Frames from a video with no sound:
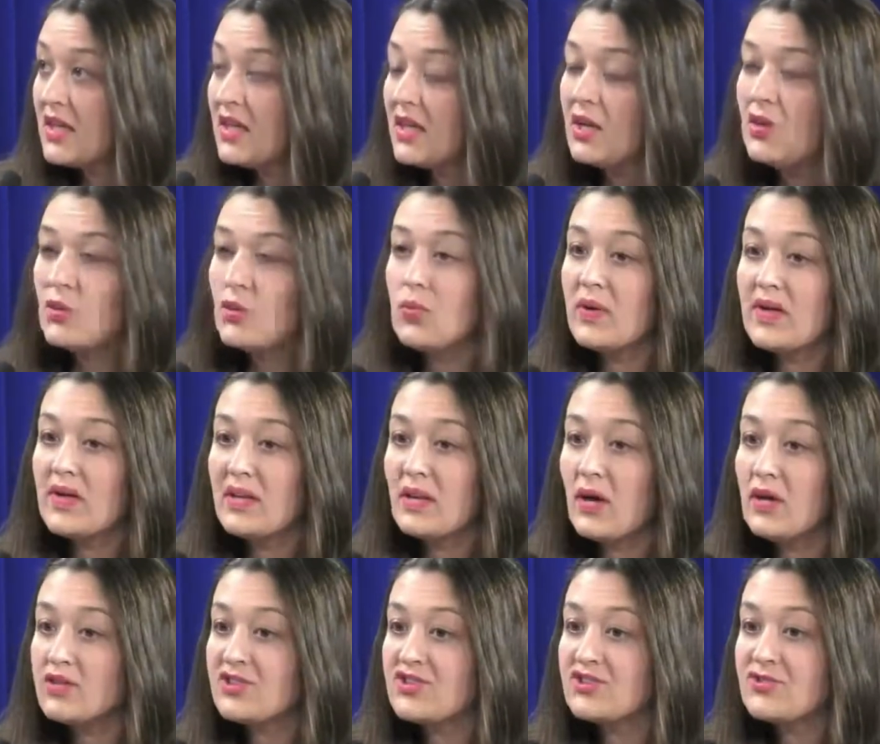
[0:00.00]
We
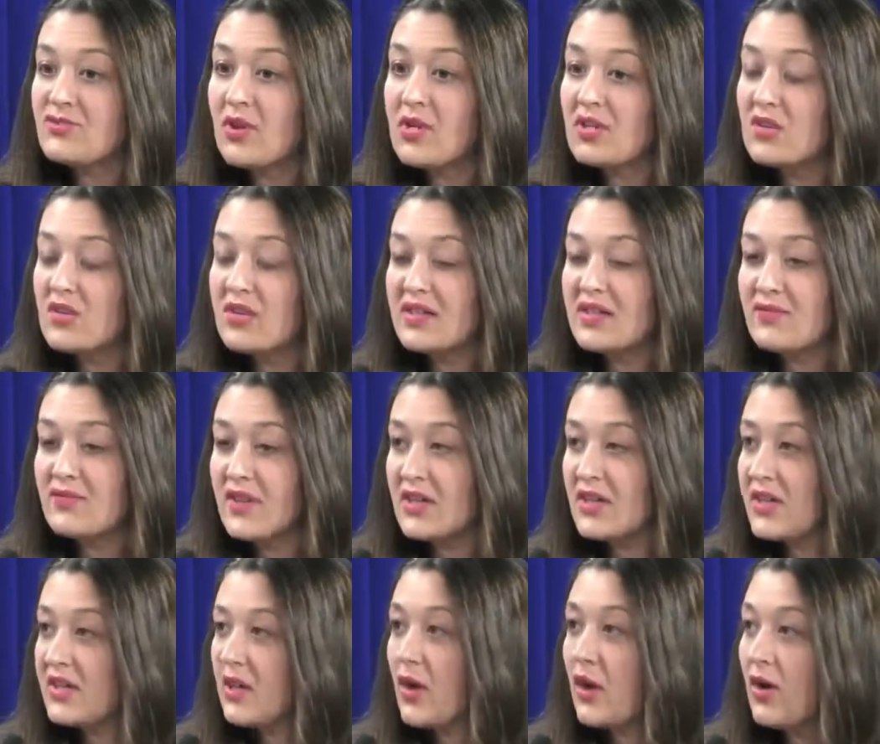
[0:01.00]
are struggling
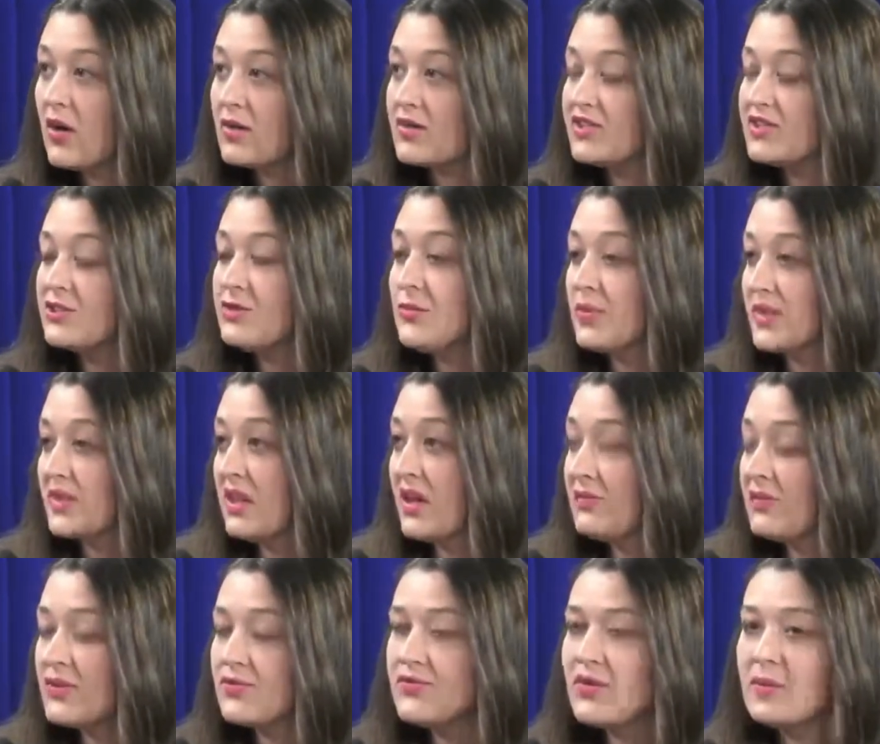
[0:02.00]
very hard to
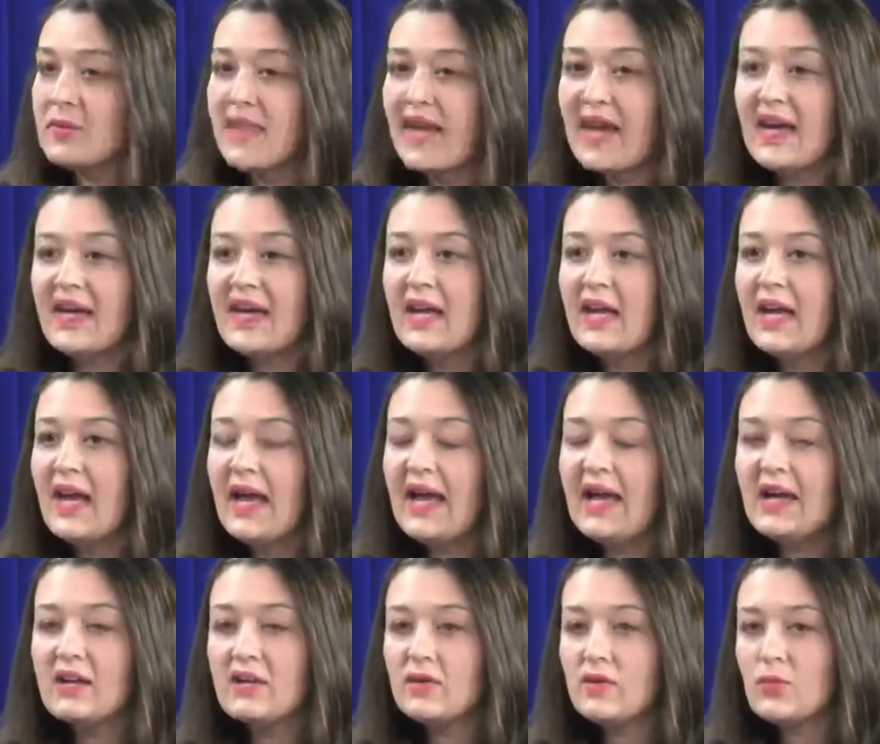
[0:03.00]
recover from that.
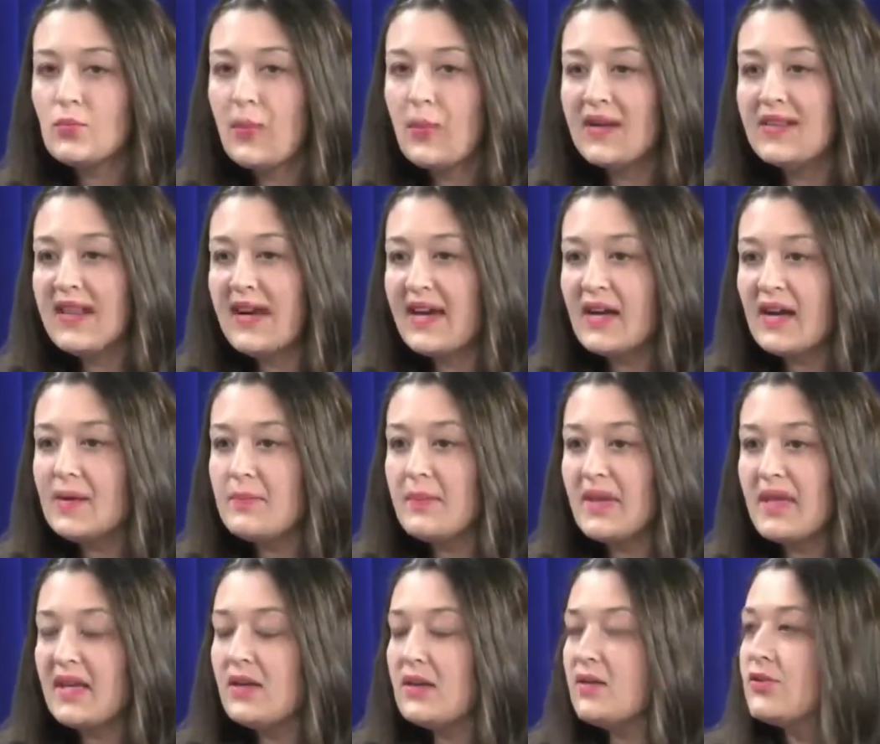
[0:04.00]
And by that I
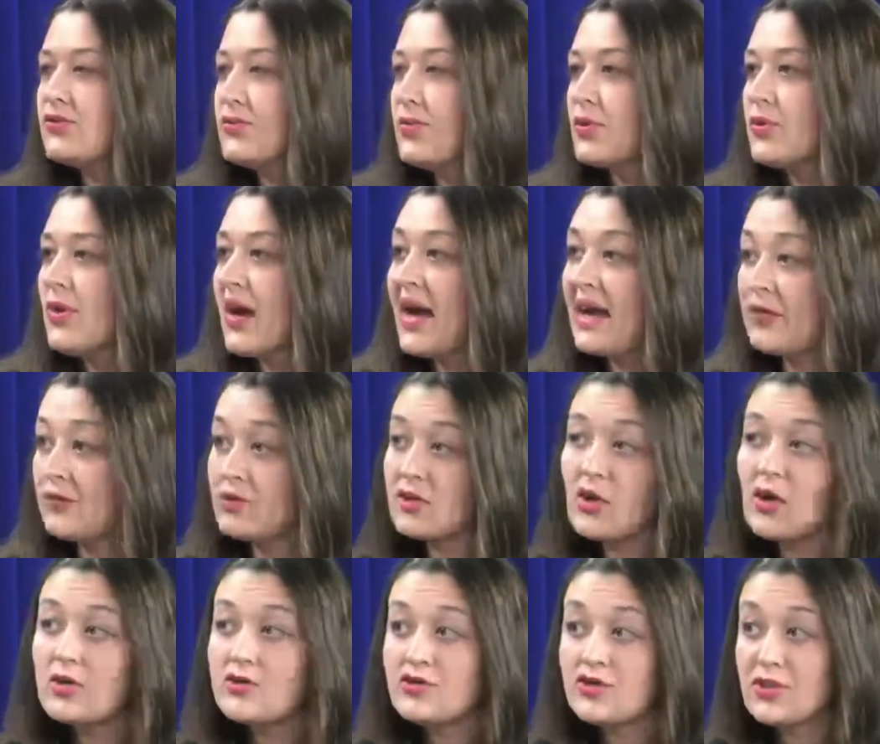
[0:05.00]
mean through
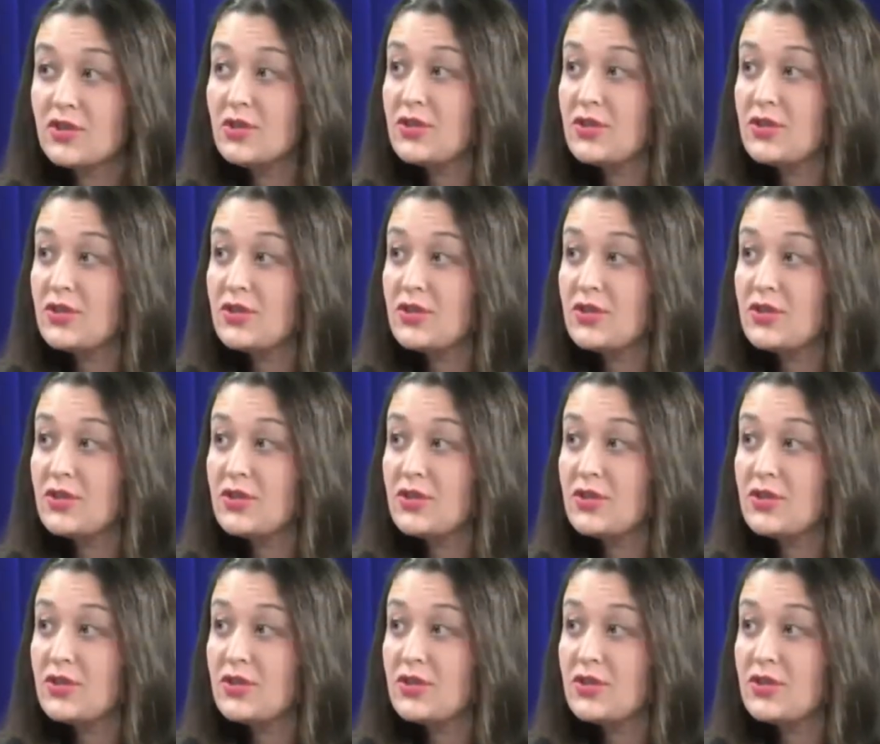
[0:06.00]
agriculture,